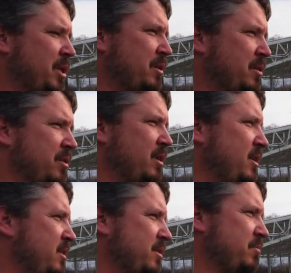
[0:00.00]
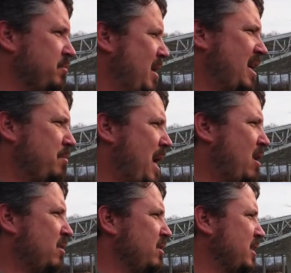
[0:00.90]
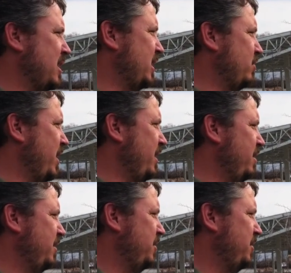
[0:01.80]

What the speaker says: We either just buy the power at a nice rate,